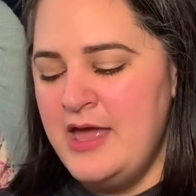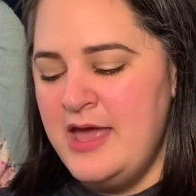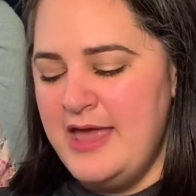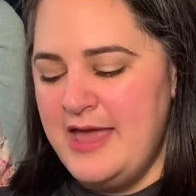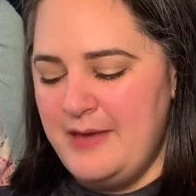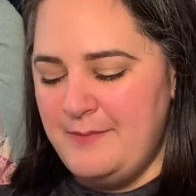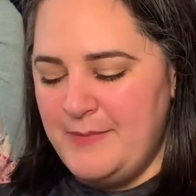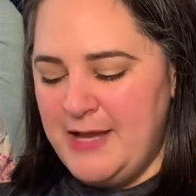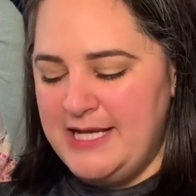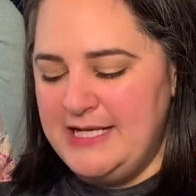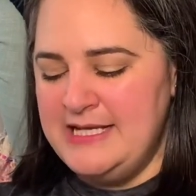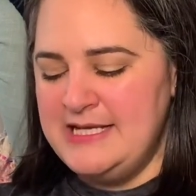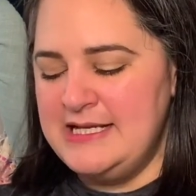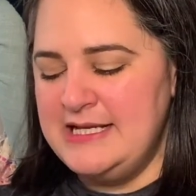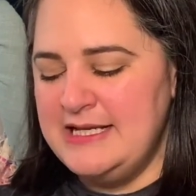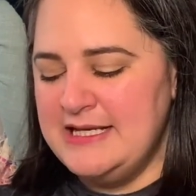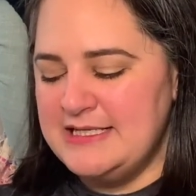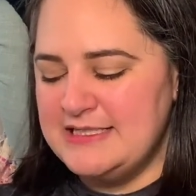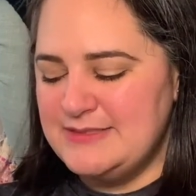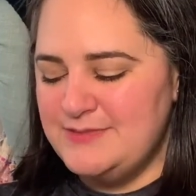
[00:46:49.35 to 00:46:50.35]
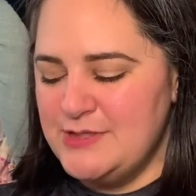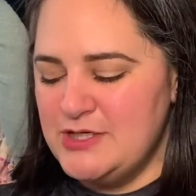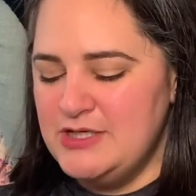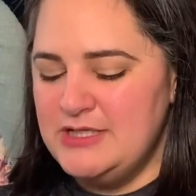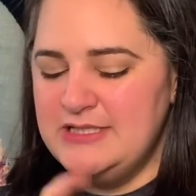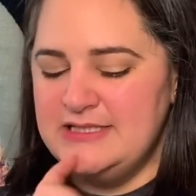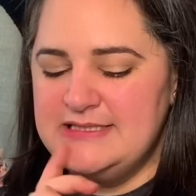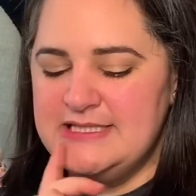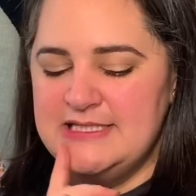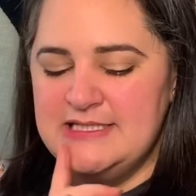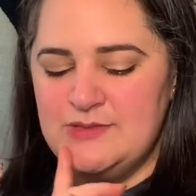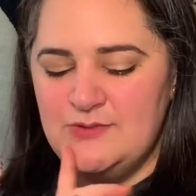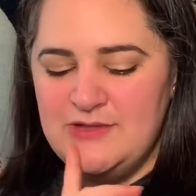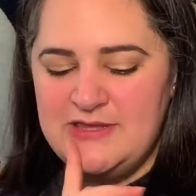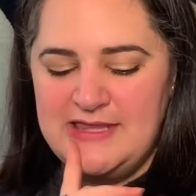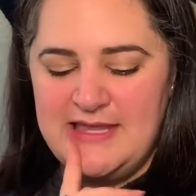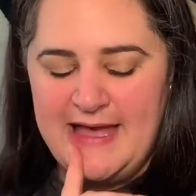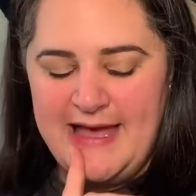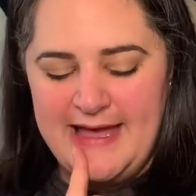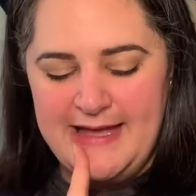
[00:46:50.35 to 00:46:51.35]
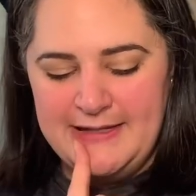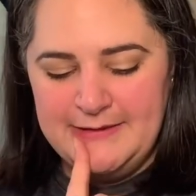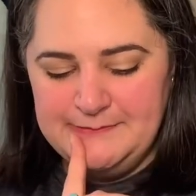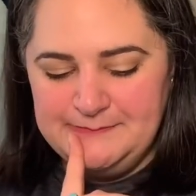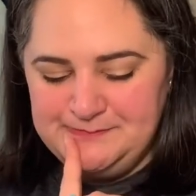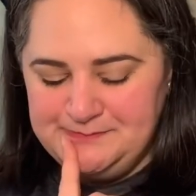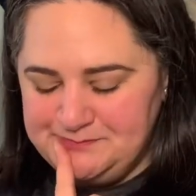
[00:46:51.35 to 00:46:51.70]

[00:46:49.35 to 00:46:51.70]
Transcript: and my knitting experiences with that.